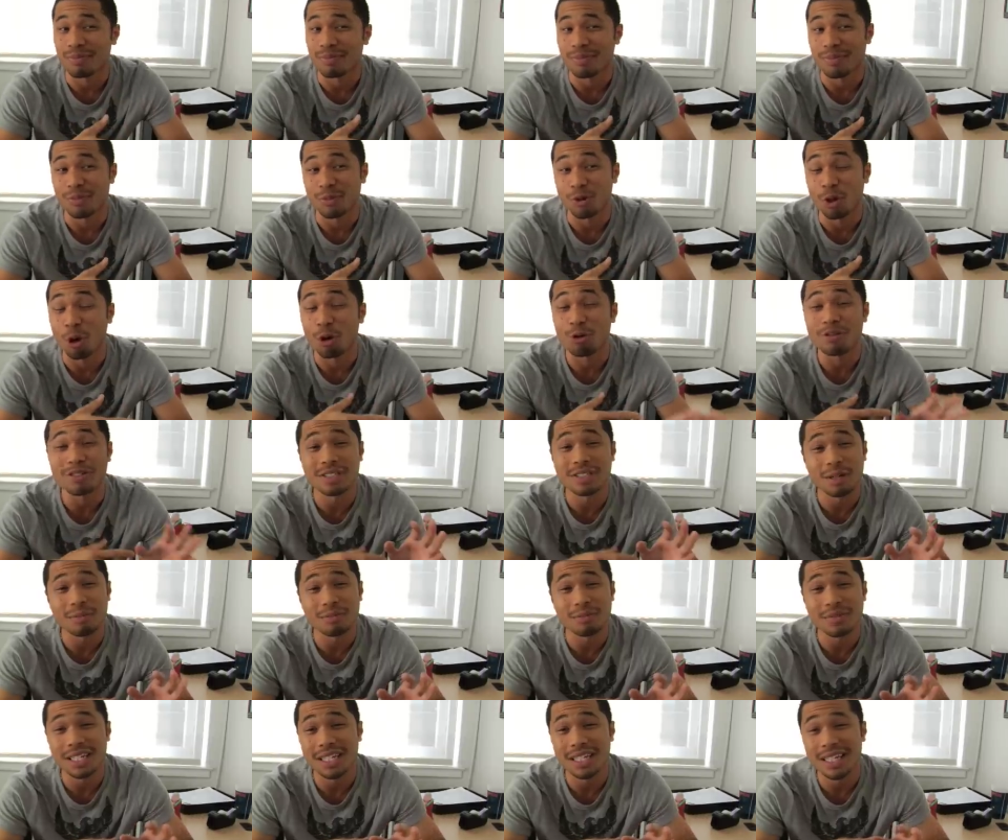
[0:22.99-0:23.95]
know
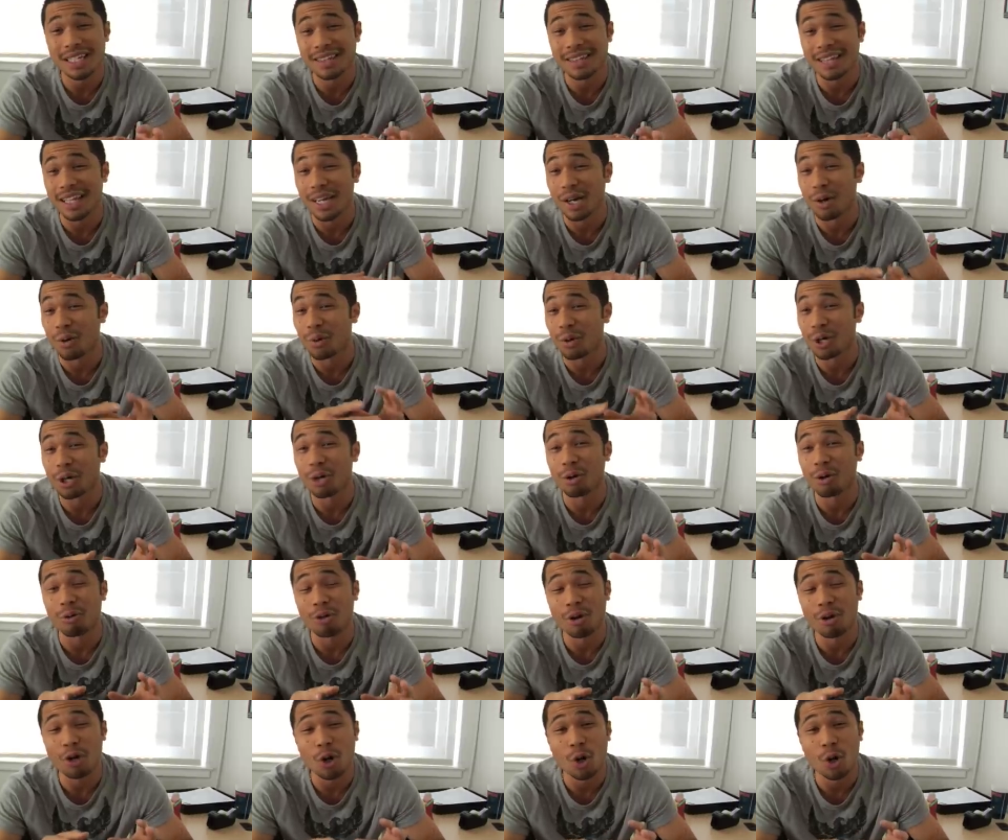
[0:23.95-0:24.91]
something that we
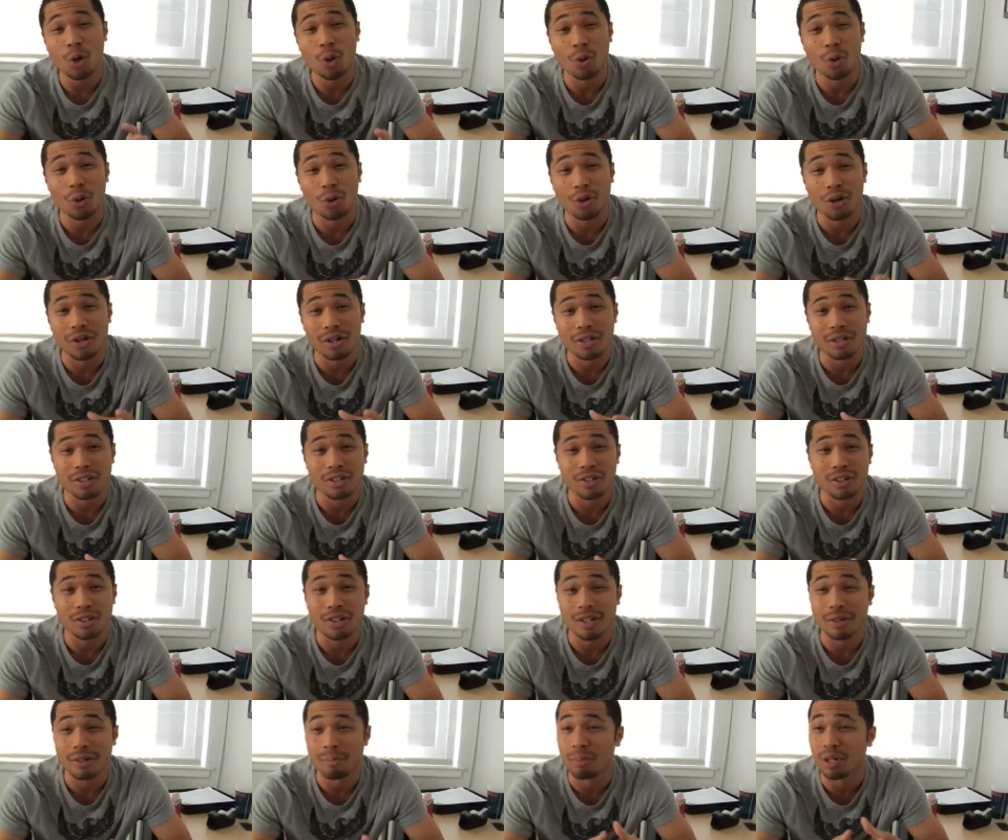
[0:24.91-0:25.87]
don't know or
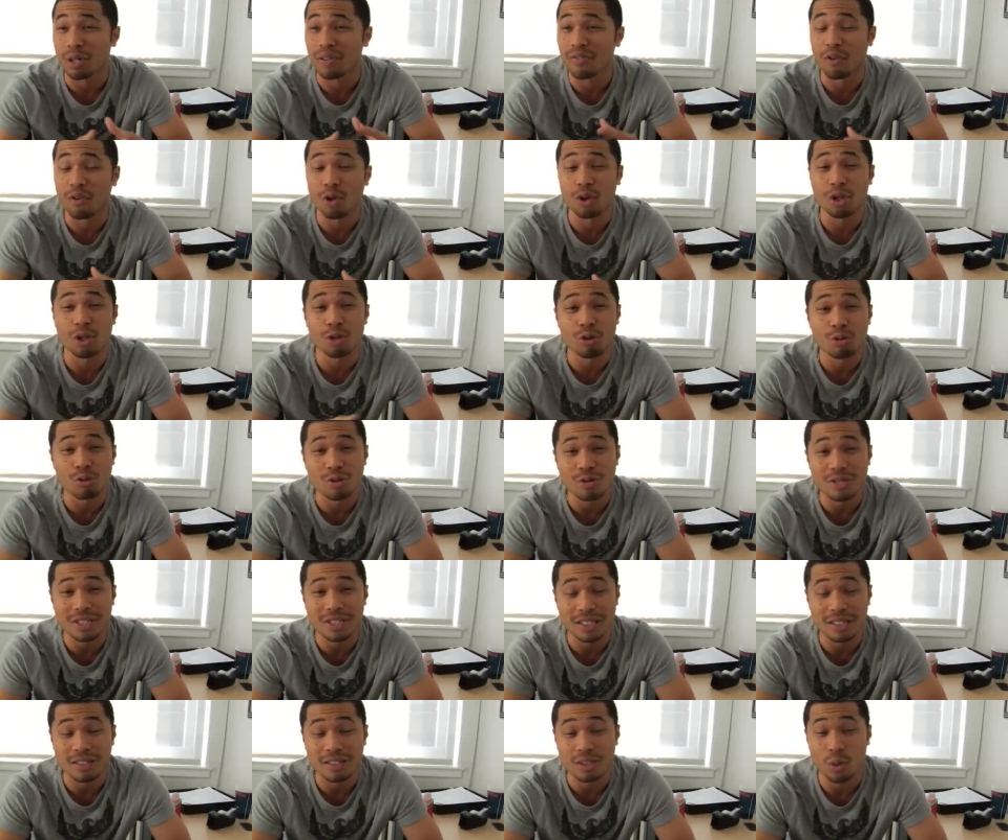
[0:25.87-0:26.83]
before the news
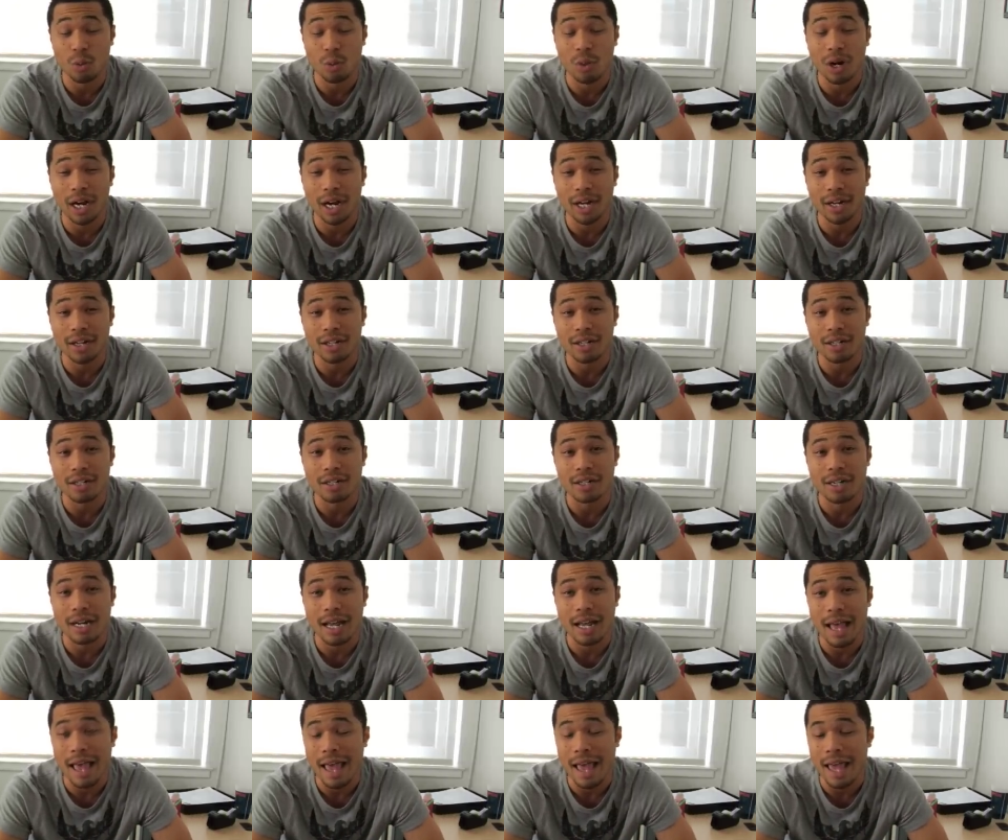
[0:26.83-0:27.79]
hits the wire
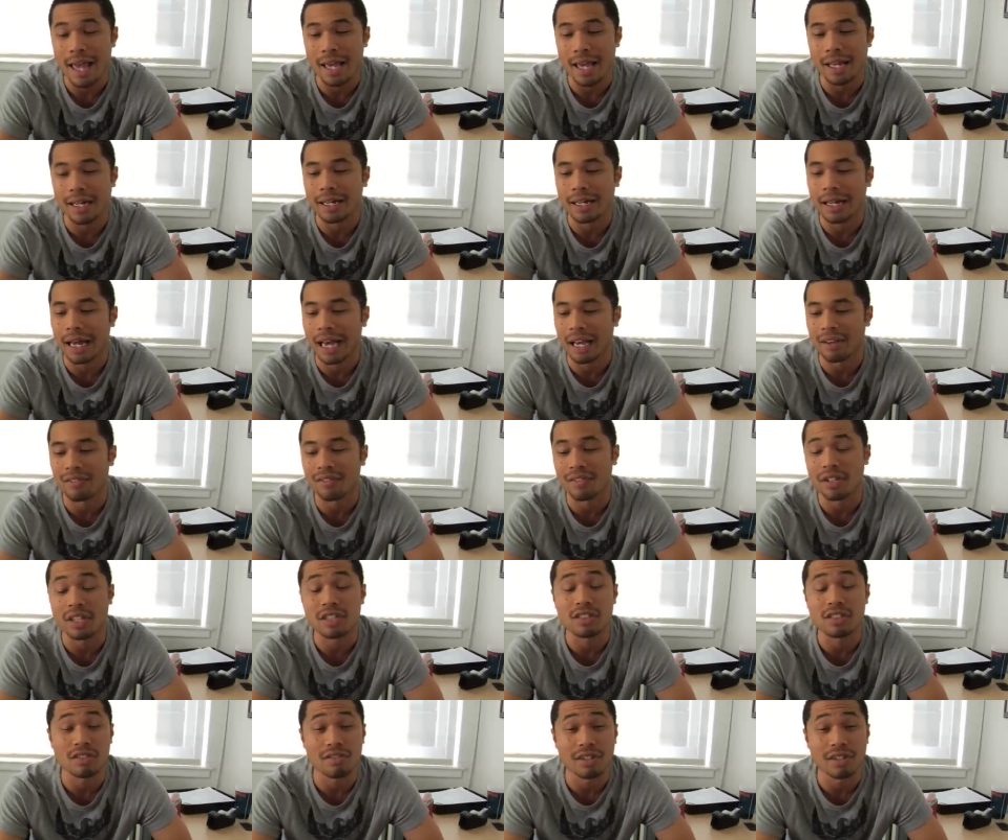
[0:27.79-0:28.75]
and I
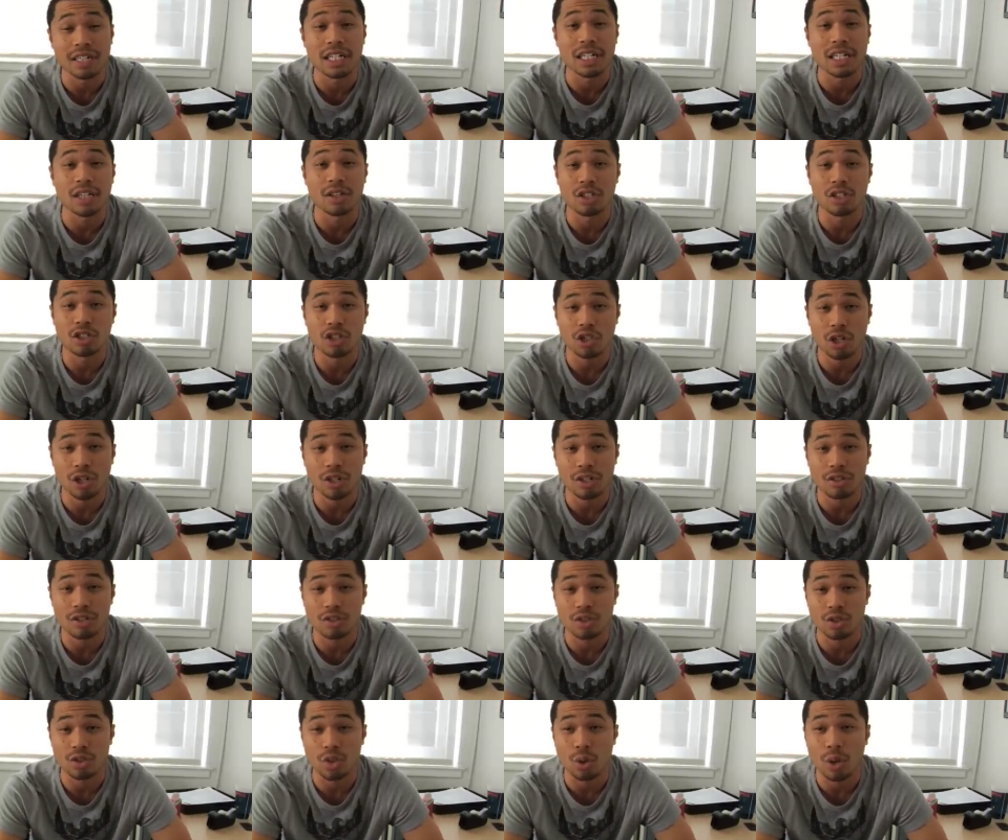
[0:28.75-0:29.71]
feel it's already in the
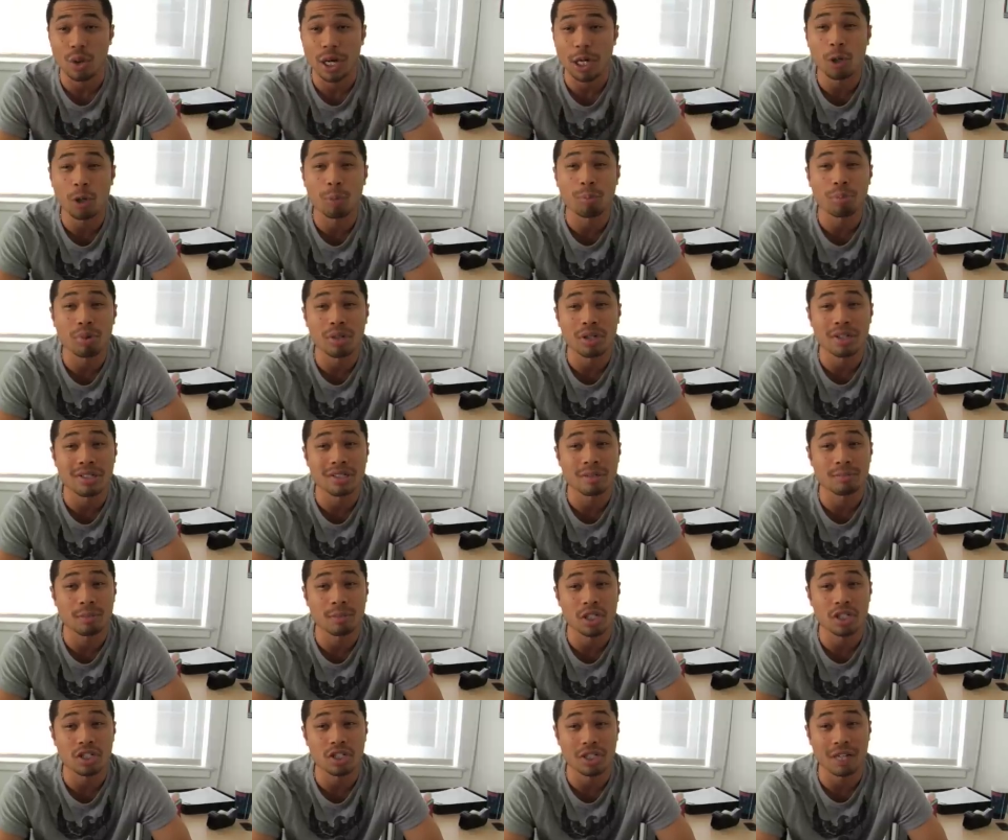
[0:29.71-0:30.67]
charts. So I don't put as
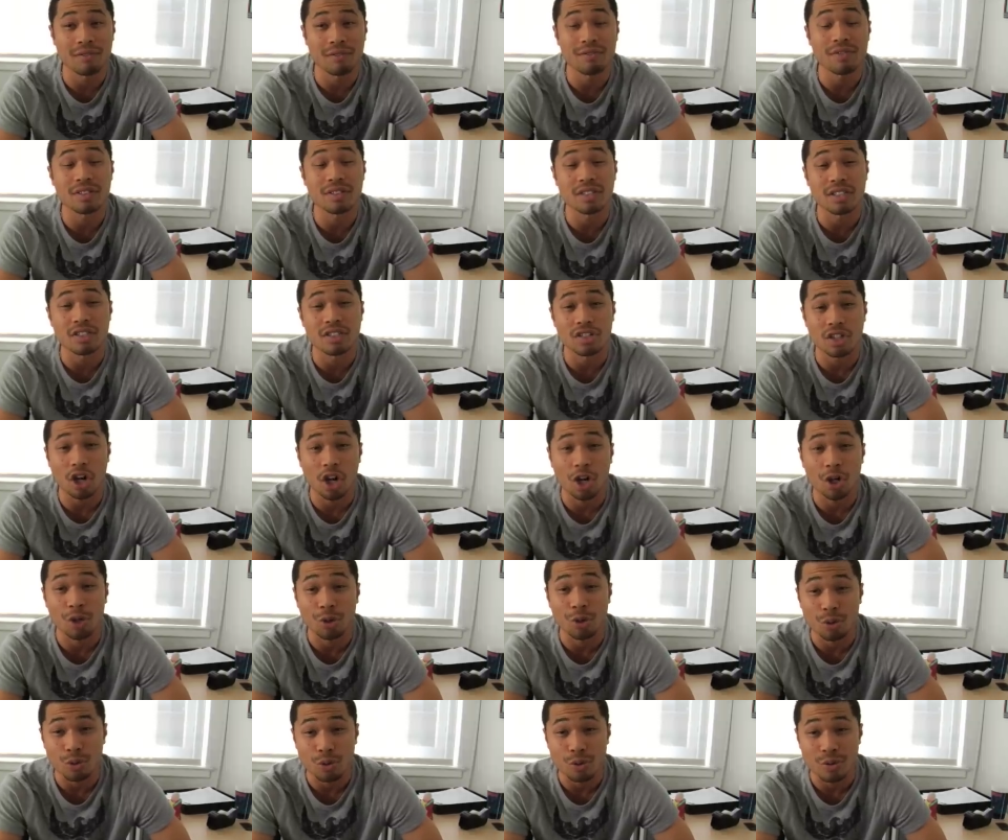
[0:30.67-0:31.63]
much emphasis
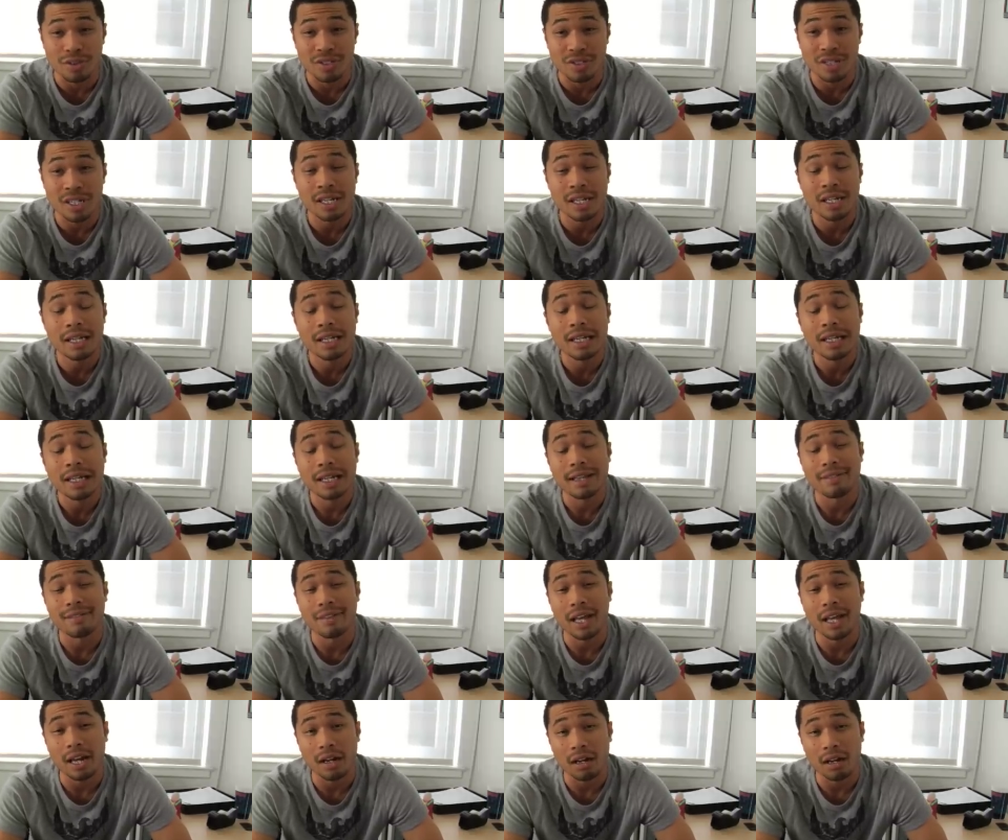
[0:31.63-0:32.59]
on news
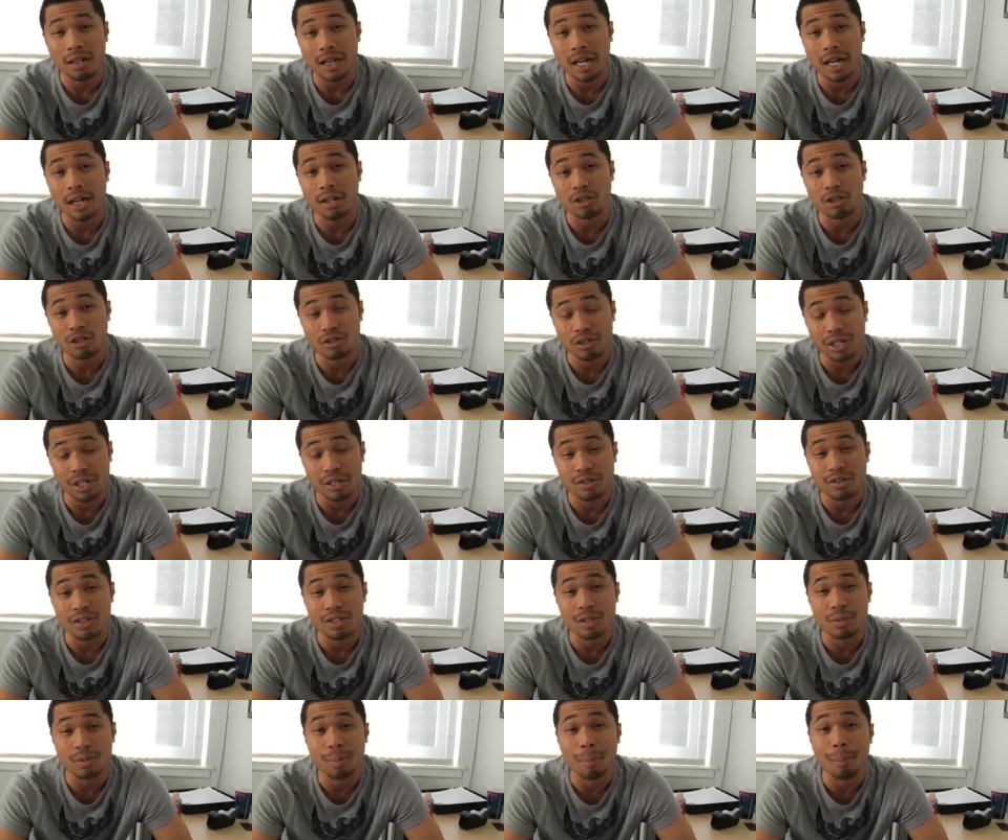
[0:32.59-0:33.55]
that a lot of
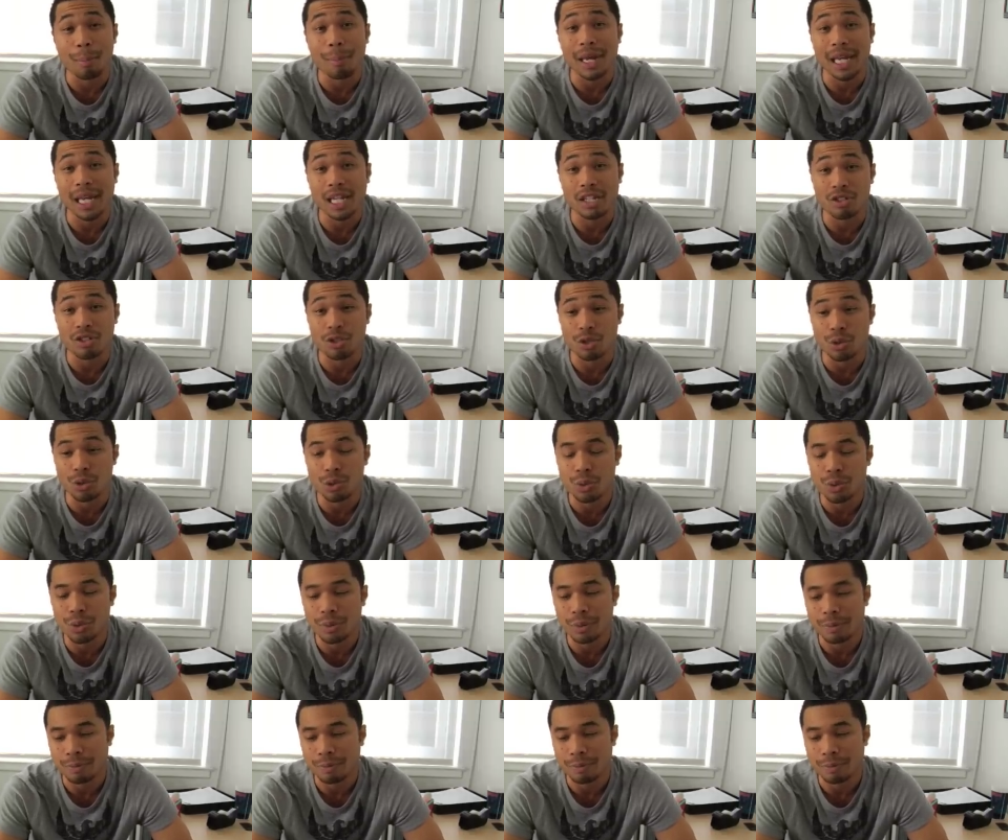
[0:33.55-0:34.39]
traders may do.